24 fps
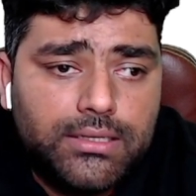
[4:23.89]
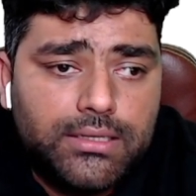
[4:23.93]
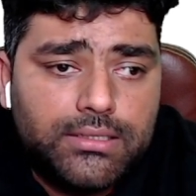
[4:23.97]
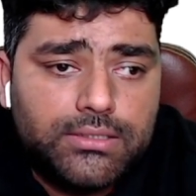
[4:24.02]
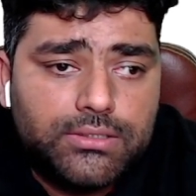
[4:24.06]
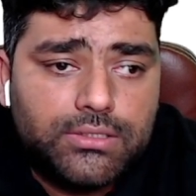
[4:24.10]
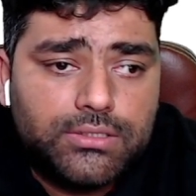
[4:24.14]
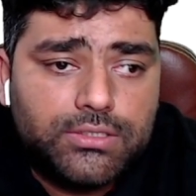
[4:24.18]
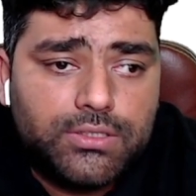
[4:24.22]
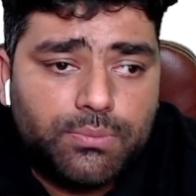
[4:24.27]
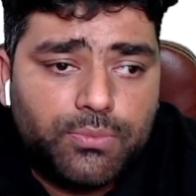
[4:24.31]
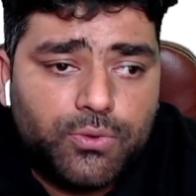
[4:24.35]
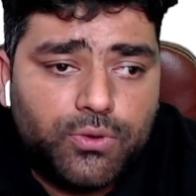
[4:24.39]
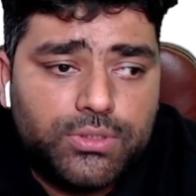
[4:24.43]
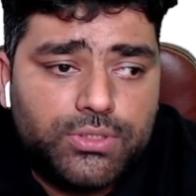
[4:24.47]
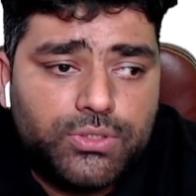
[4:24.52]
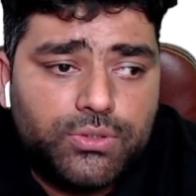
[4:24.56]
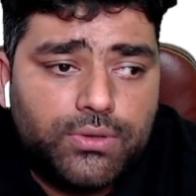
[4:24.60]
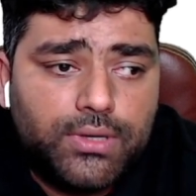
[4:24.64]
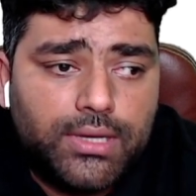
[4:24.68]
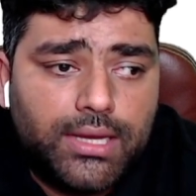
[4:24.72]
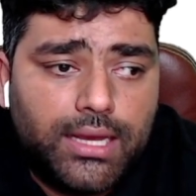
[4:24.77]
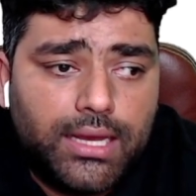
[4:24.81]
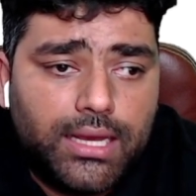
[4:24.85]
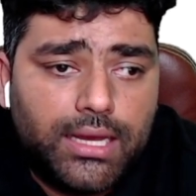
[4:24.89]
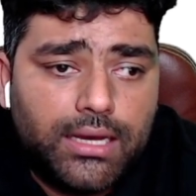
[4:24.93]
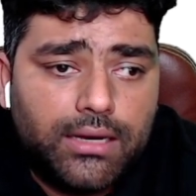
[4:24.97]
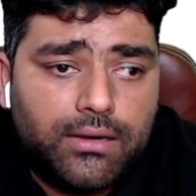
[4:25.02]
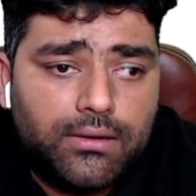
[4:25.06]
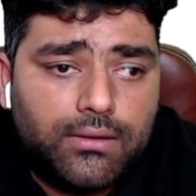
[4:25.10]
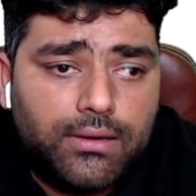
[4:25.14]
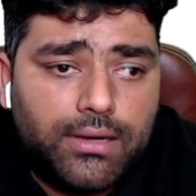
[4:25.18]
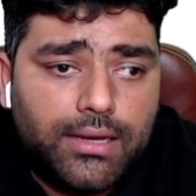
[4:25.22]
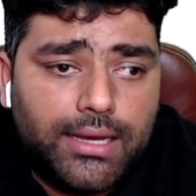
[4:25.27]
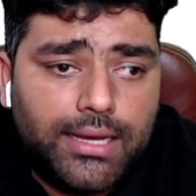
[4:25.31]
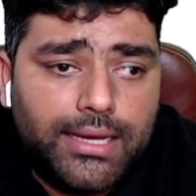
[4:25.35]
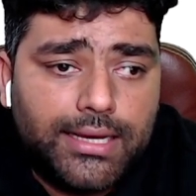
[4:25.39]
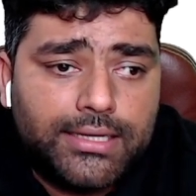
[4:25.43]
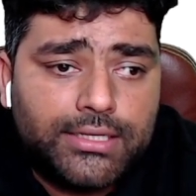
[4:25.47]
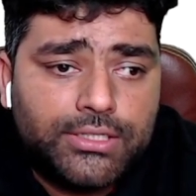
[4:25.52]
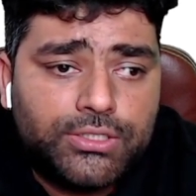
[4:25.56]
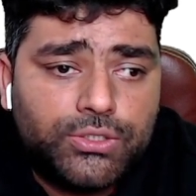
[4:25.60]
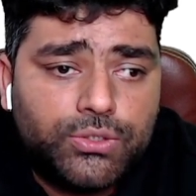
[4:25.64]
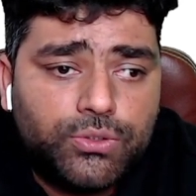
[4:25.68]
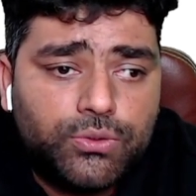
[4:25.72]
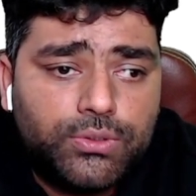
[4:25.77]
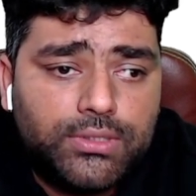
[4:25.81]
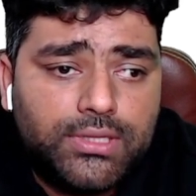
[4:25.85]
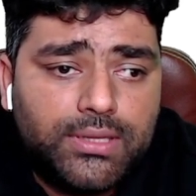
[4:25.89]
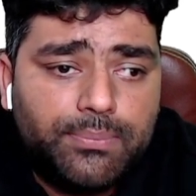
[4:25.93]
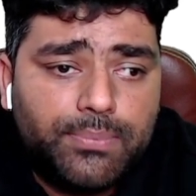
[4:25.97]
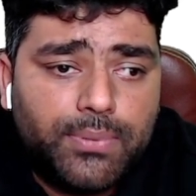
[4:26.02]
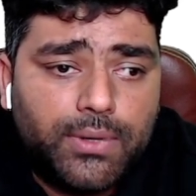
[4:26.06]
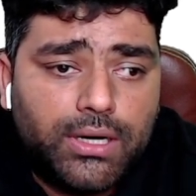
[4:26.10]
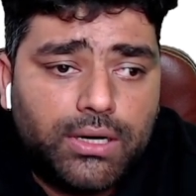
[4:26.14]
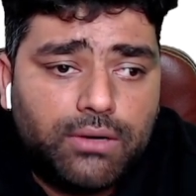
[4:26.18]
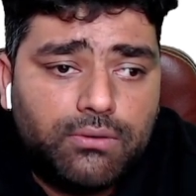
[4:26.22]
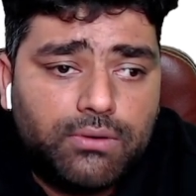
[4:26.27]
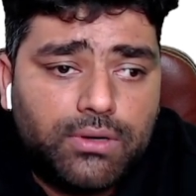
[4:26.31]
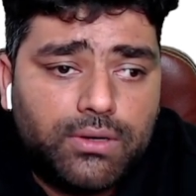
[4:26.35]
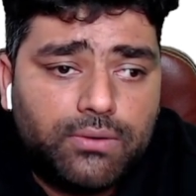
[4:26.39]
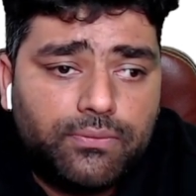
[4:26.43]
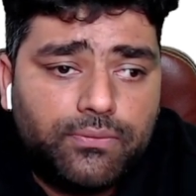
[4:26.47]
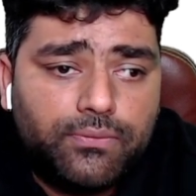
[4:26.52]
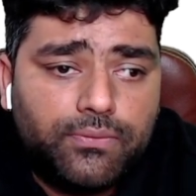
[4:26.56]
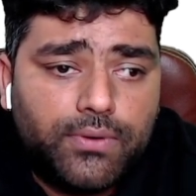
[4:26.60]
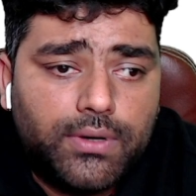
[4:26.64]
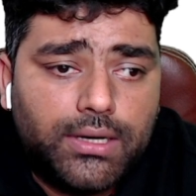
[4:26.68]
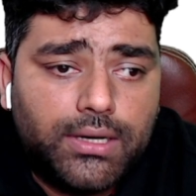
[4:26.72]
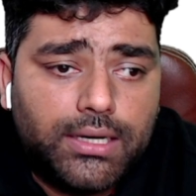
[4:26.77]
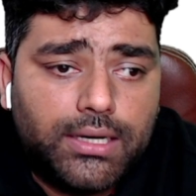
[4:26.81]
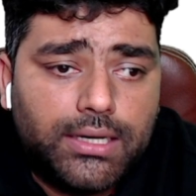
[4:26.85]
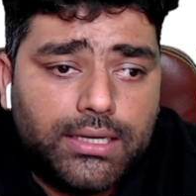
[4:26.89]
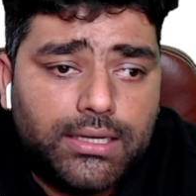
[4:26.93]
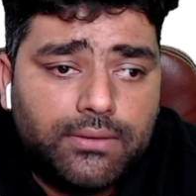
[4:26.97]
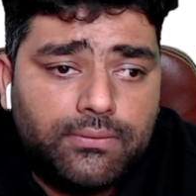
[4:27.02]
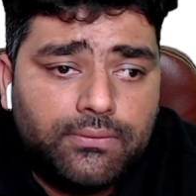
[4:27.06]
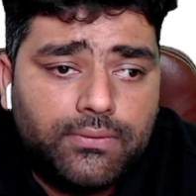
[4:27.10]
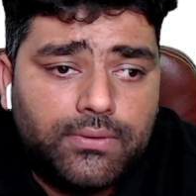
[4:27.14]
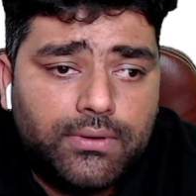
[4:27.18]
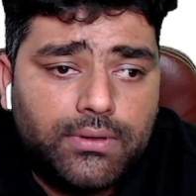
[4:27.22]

So suppose you have x to the power 5